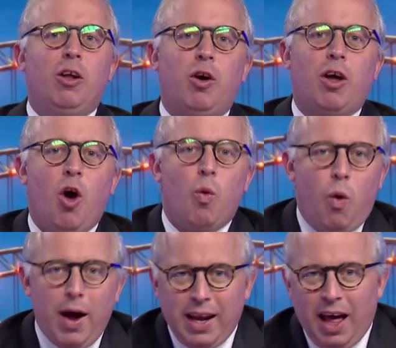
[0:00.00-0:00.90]
Look,
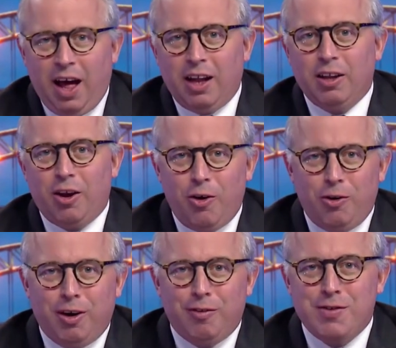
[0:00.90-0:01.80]
what a
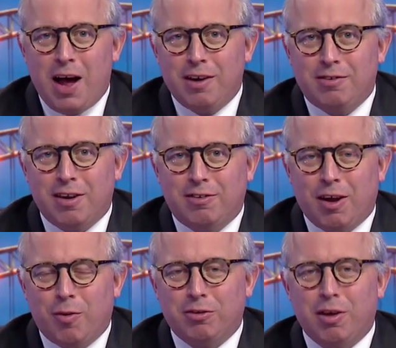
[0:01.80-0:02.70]
load of nonsense
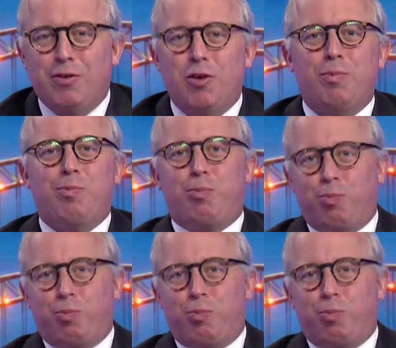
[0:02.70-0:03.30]
that was. If you